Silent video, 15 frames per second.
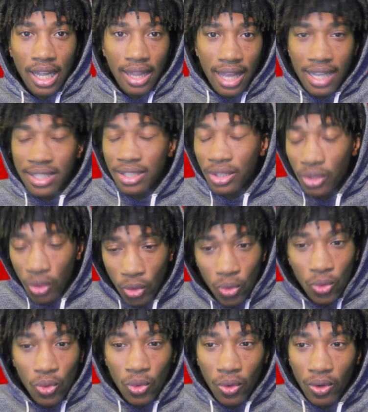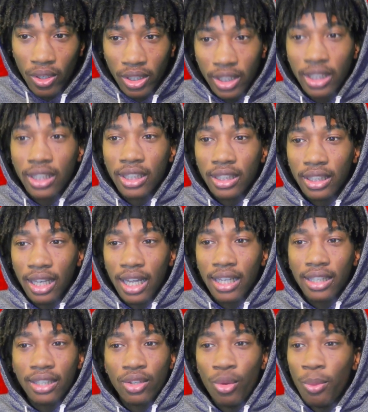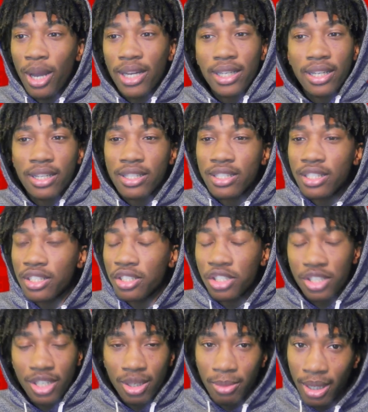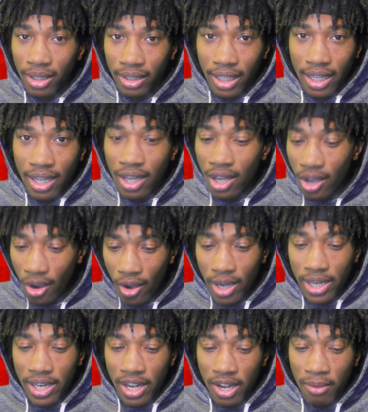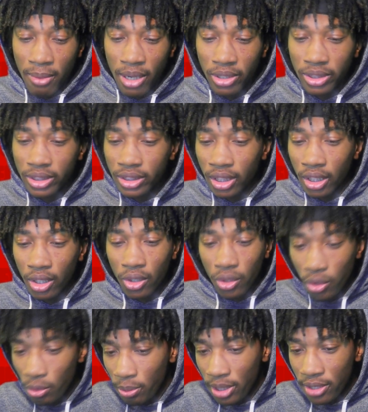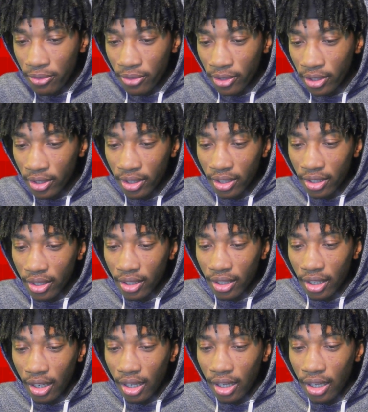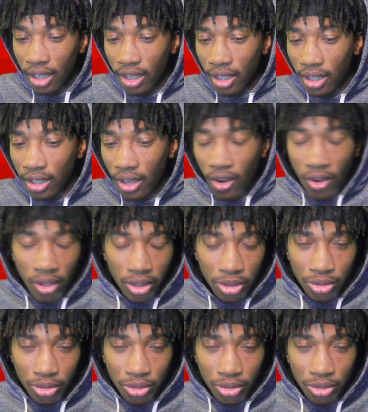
that's cool or good. Like, nobody cares shit about that. All they care about is who beefing, all the